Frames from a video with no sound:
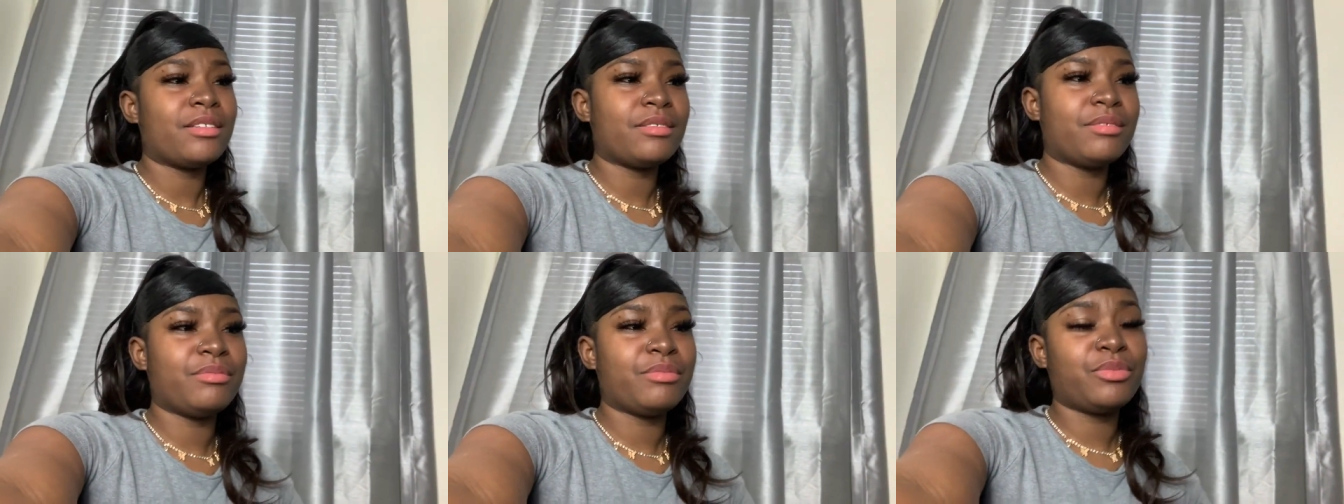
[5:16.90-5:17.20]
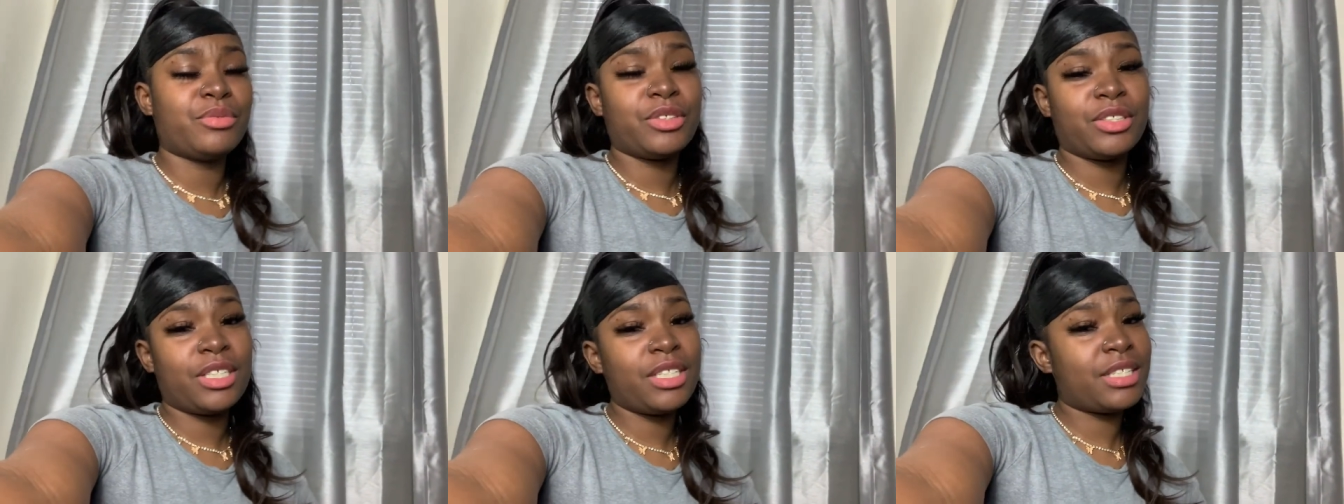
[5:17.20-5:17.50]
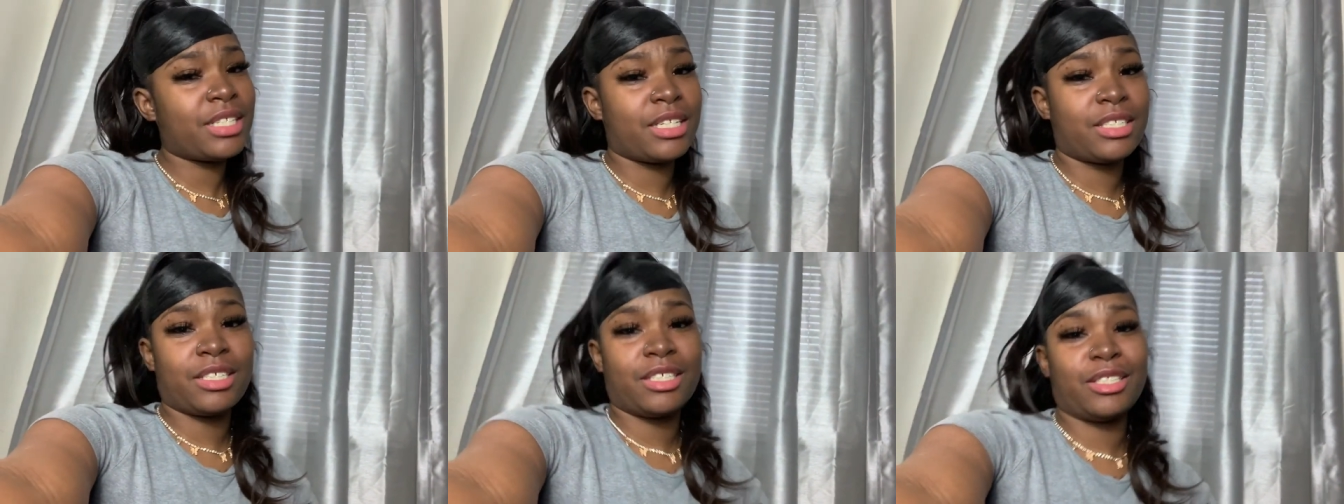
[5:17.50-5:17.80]
Well, she
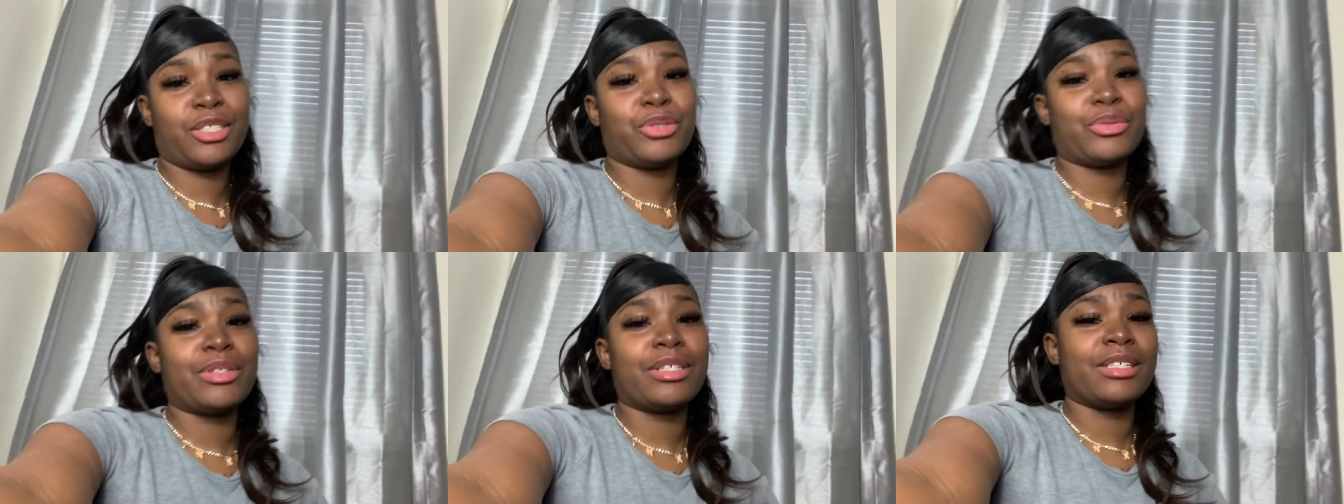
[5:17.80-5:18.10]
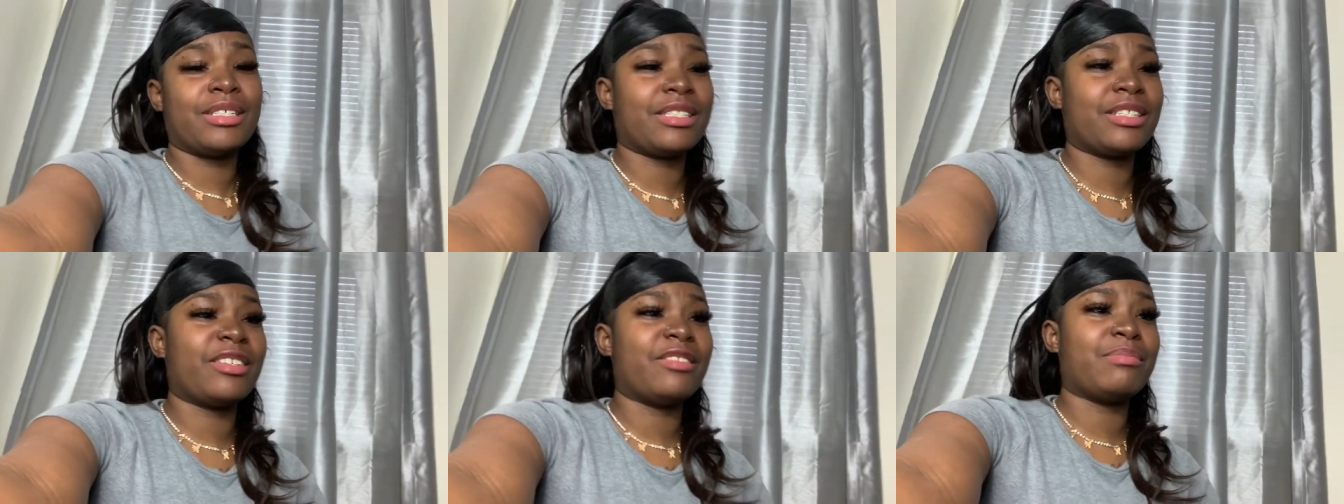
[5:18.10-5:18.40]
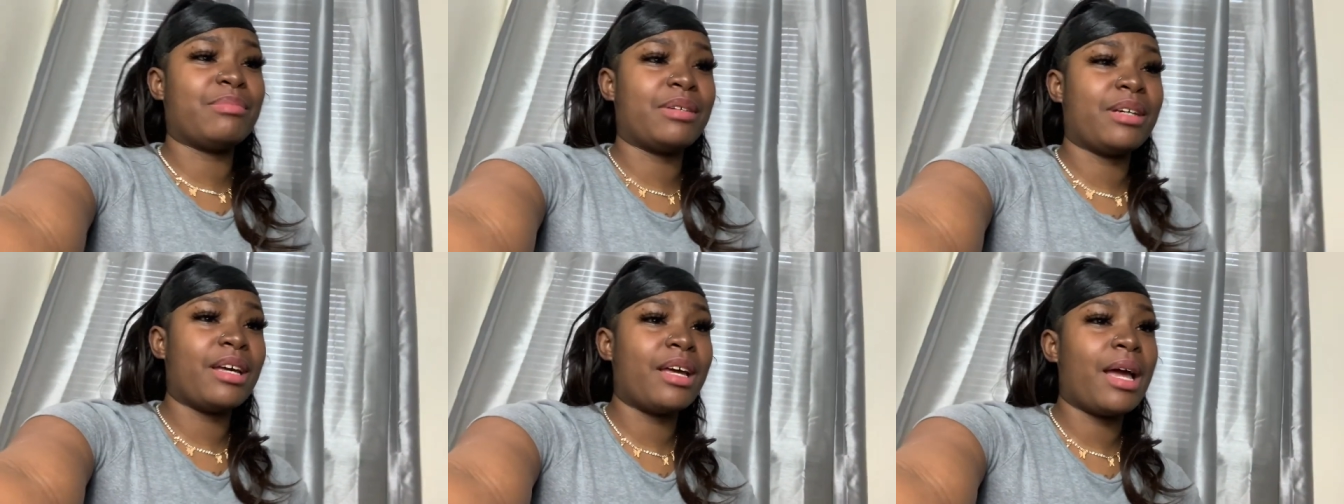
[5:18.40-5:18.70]
said she enjoyed herself,
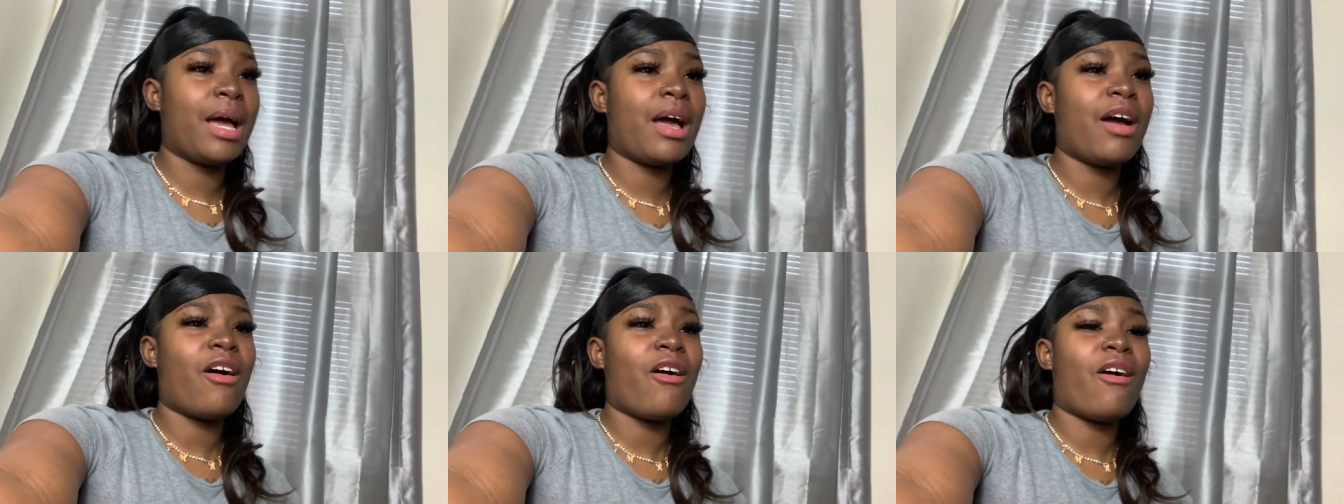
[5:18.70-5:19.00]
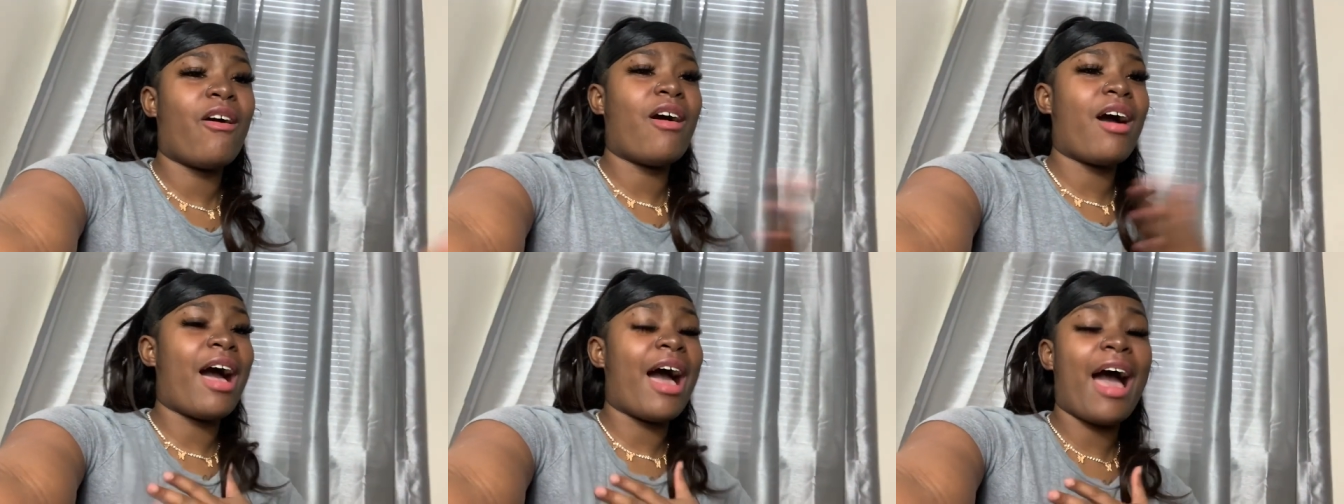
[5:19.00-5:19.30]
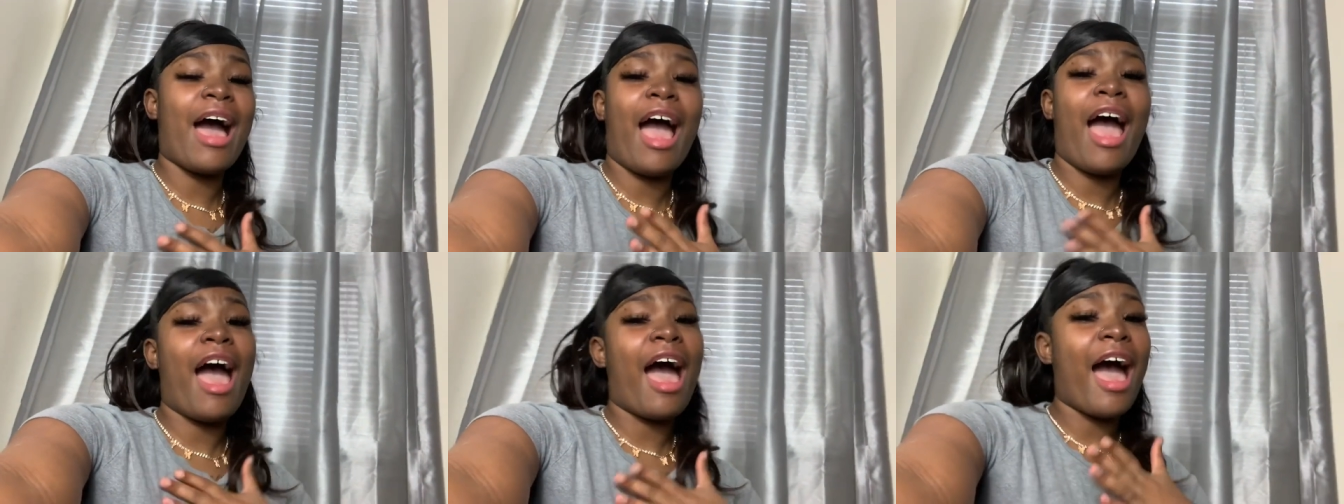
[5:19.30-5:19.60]
but
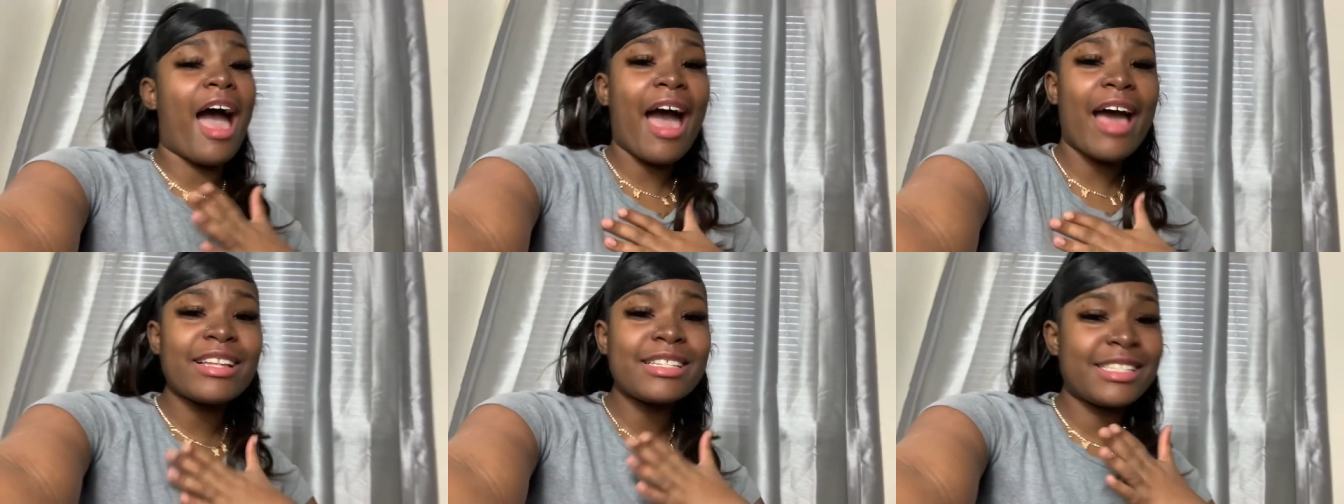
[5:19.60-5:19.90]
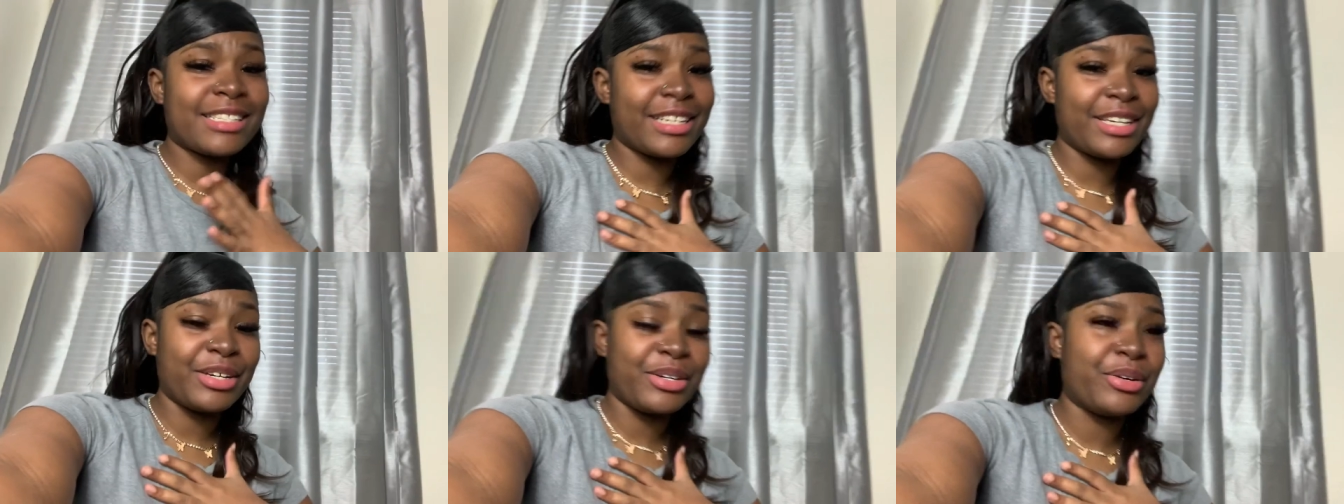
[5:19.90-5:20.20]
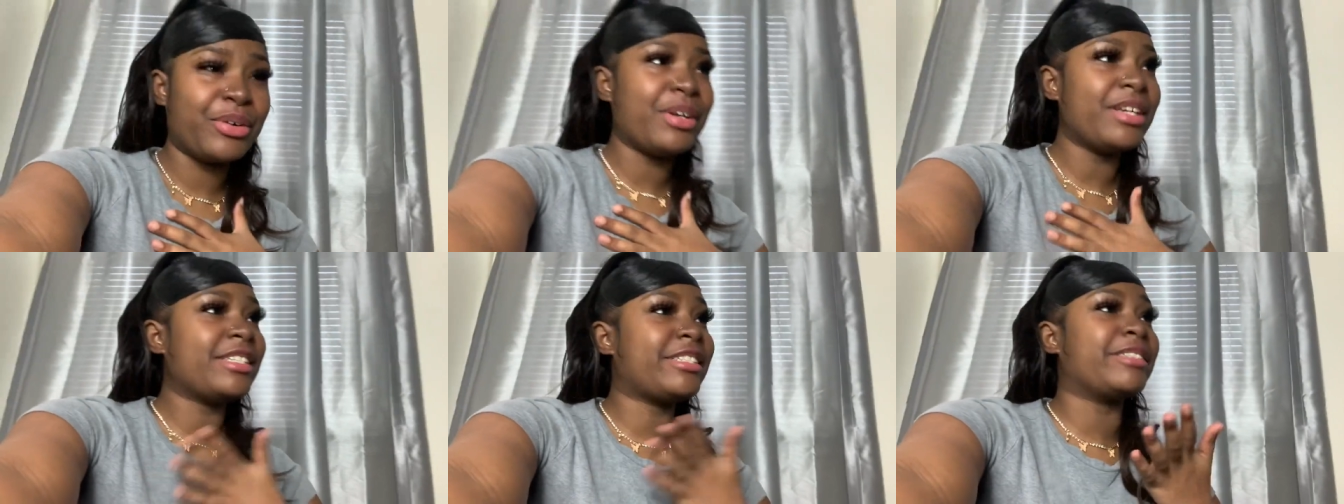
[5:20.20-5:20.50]
I
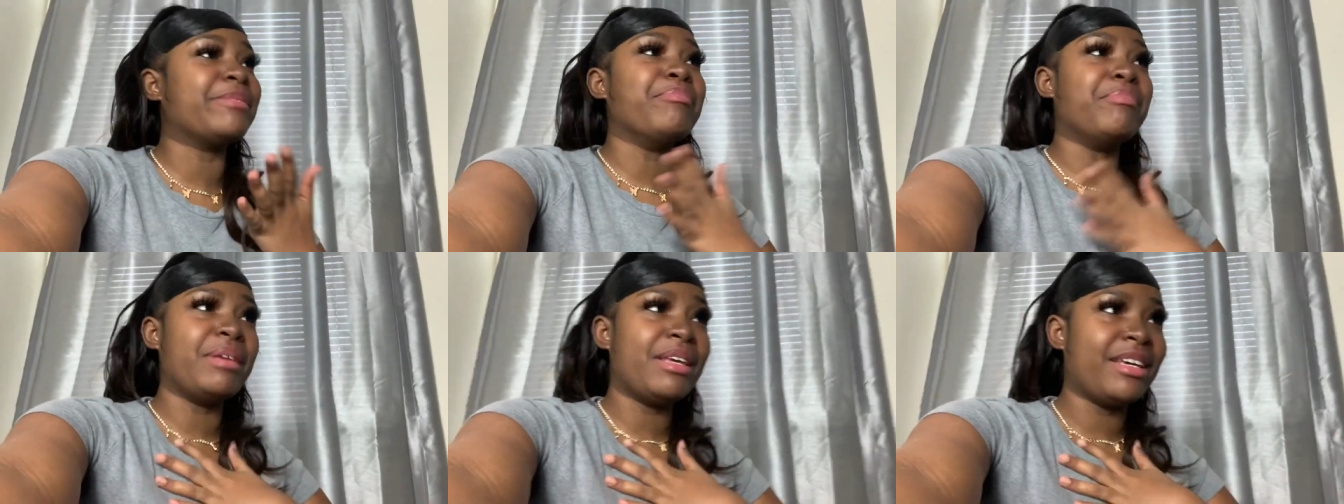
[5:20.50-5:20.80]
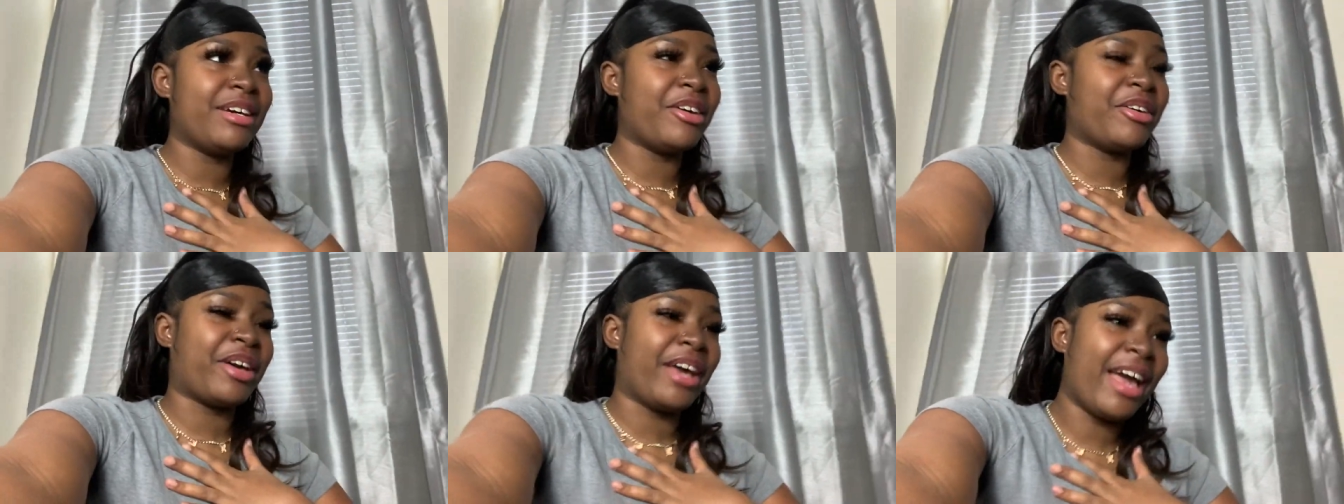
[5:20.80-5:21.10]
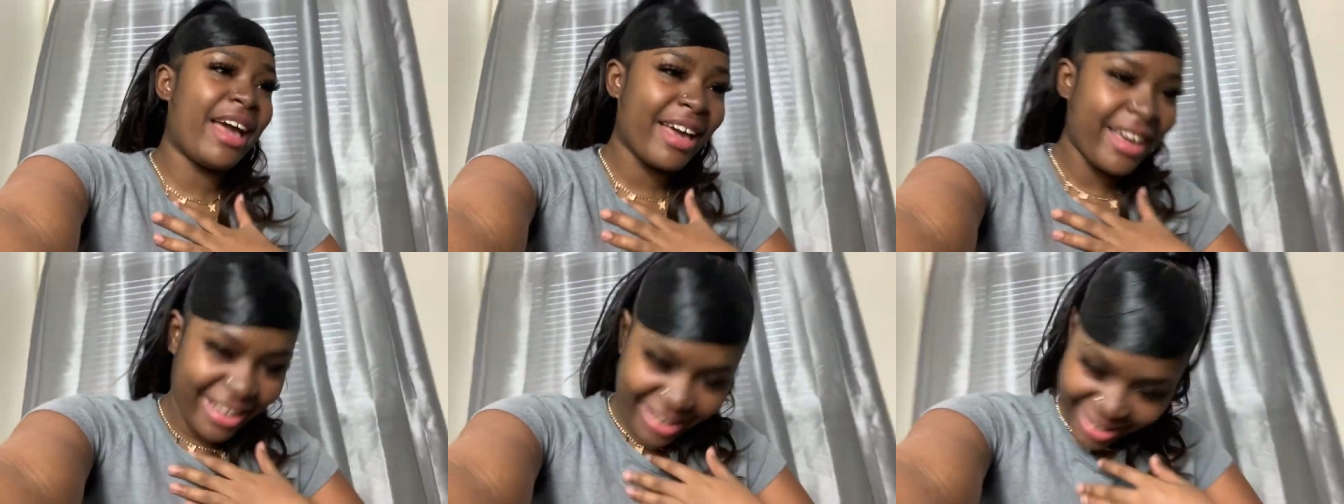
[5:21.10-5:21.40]
still, it's me, okay?